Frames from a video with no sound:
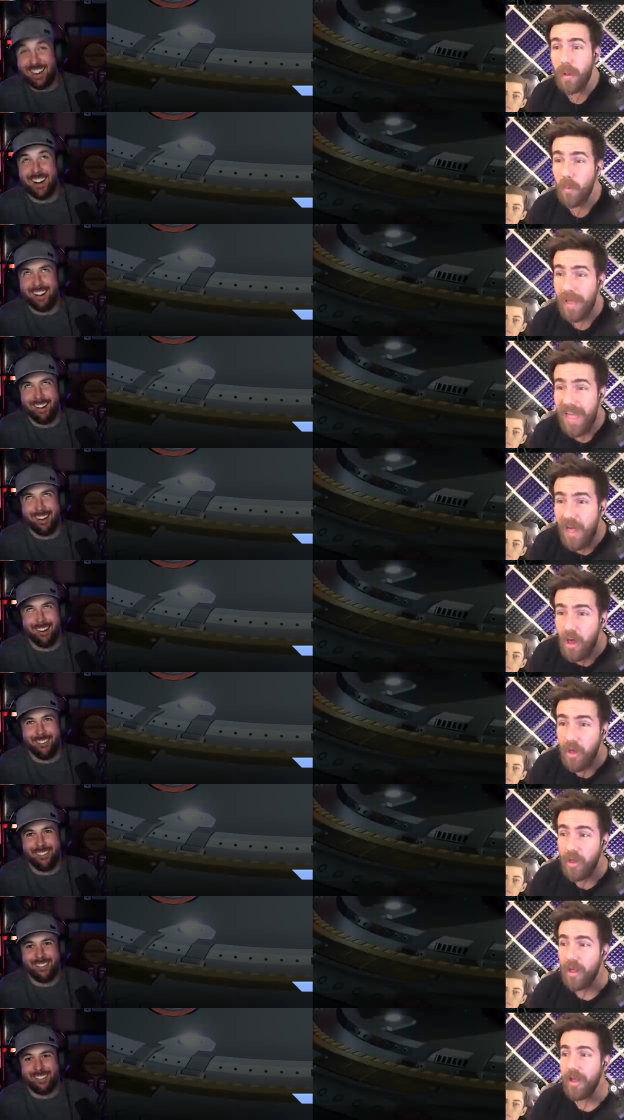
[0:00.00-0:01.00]
Speaker 1: Oh, yeah, we'll
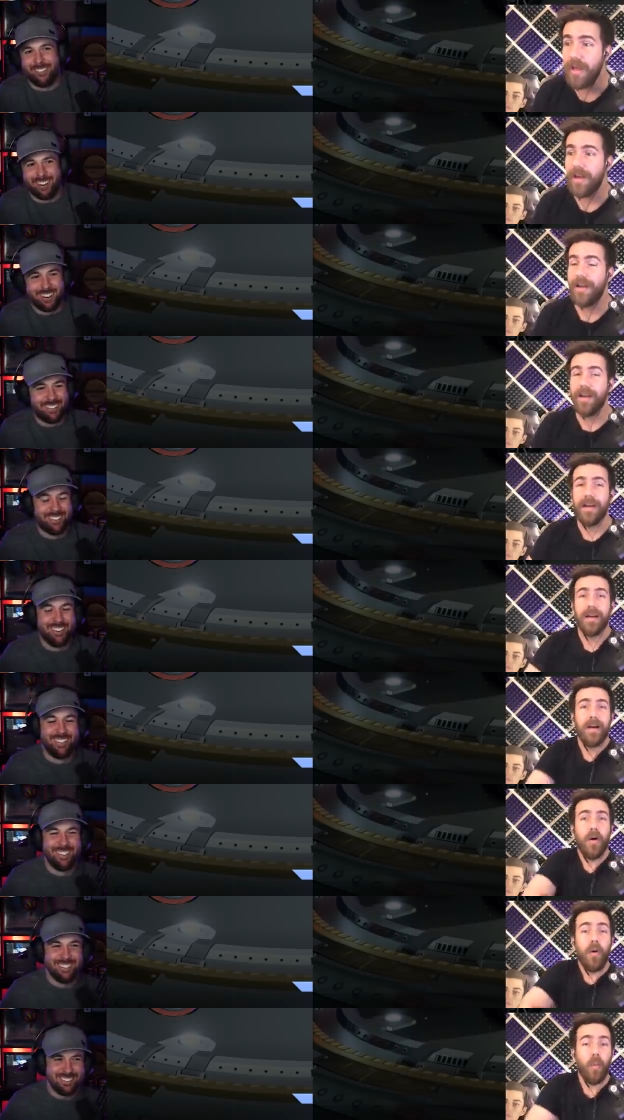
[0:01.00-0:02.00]
do a quick intro.
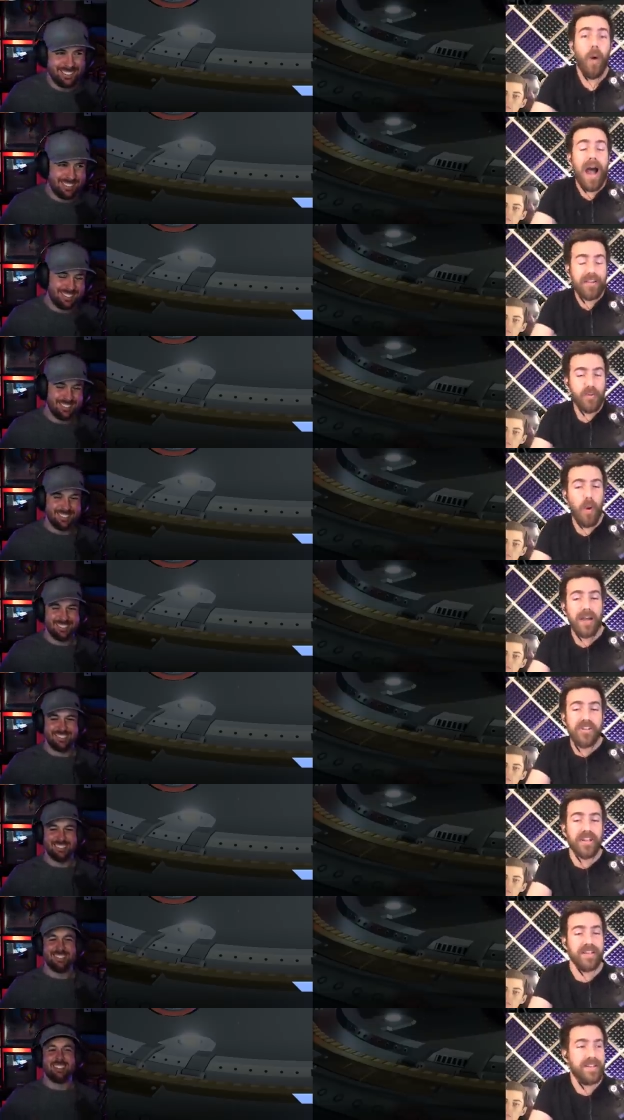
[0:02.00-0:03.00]
Watch
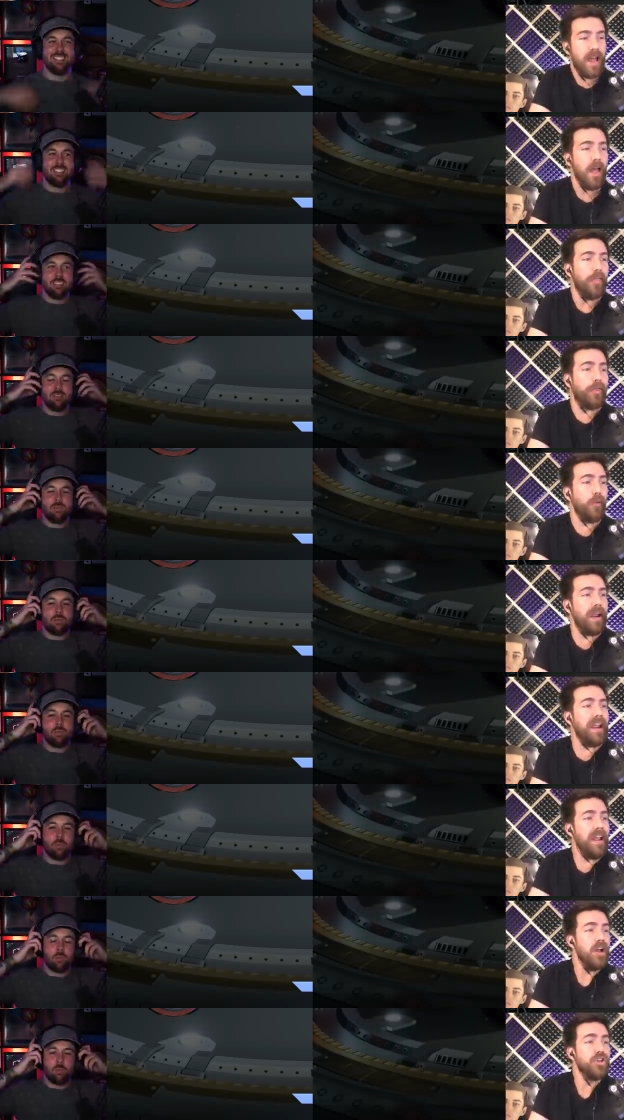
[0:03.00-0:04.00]
this.
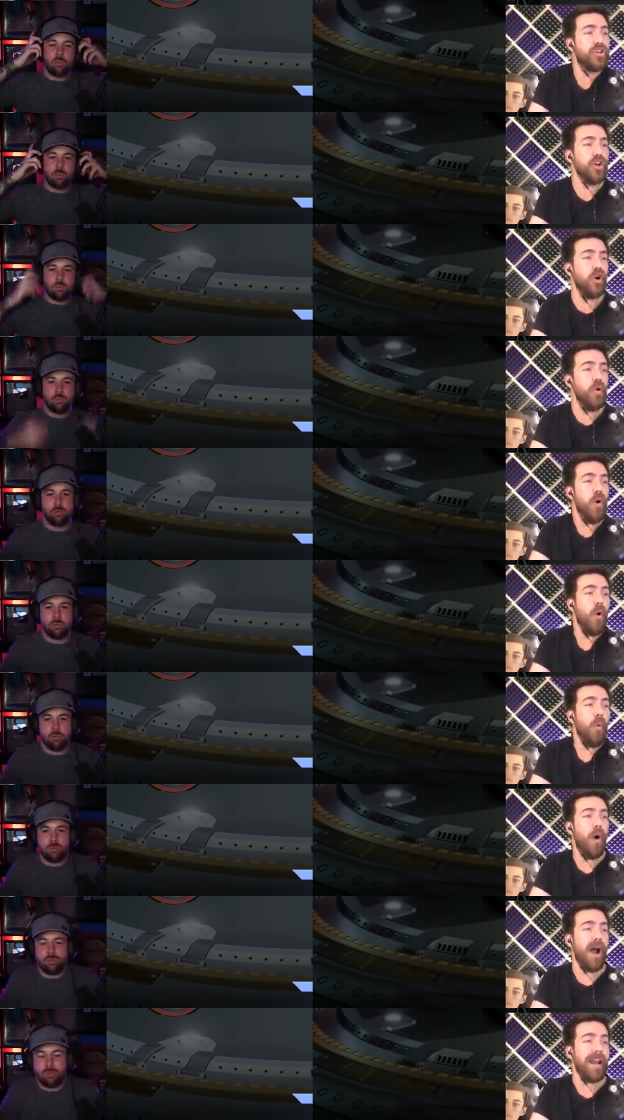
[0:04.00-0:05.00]
3, 2,
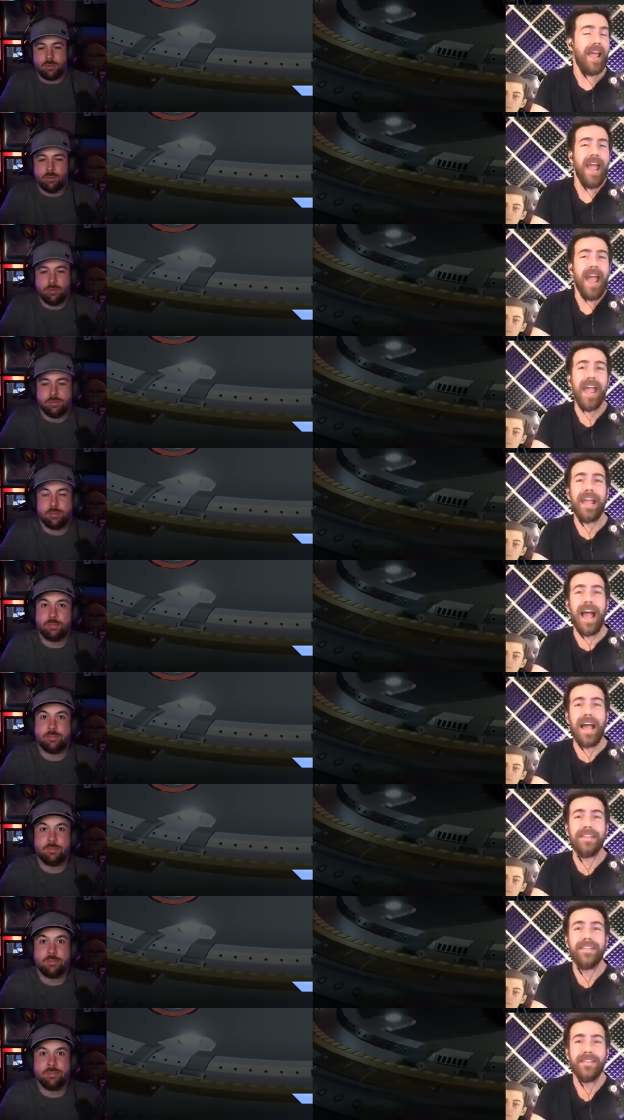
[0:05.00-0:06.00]
1. Hey,
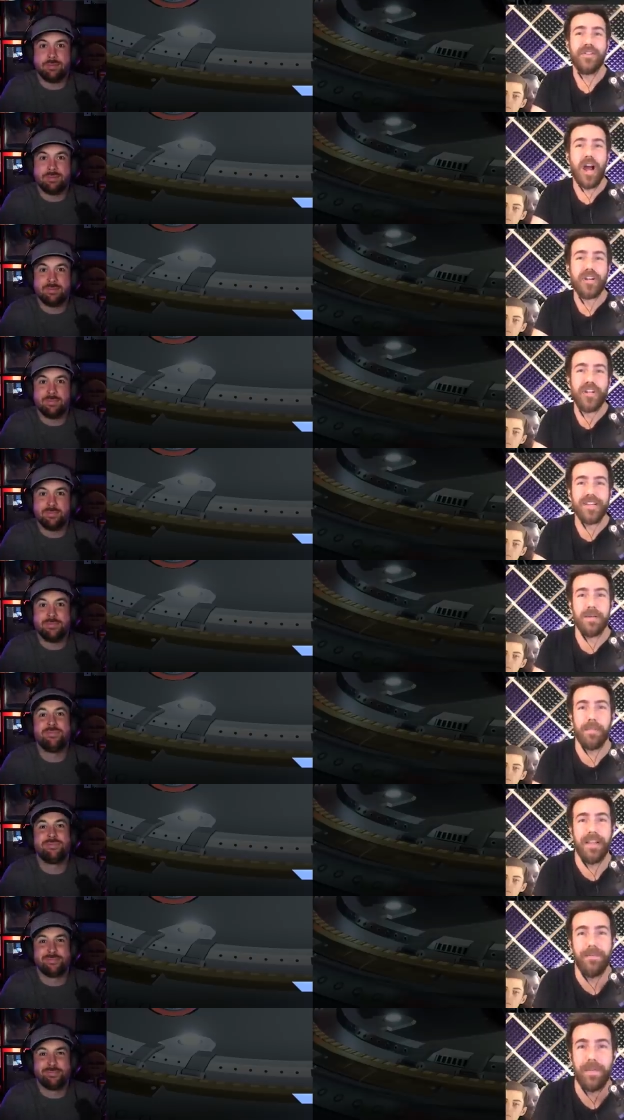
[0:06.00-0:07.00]
guys, Josh doesn't
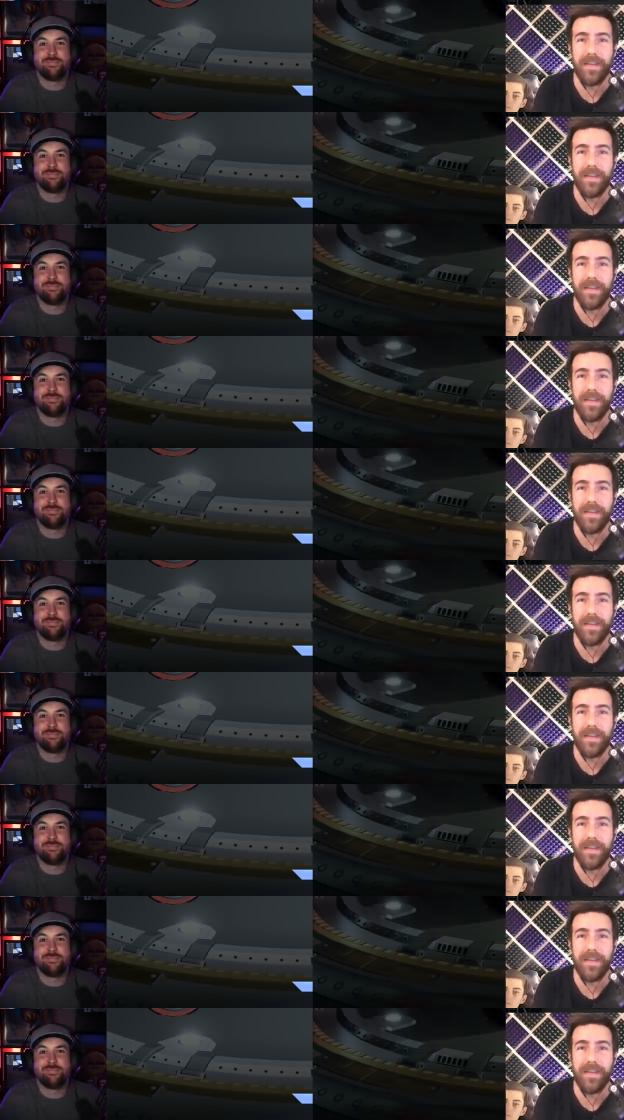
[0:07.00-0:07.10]
believe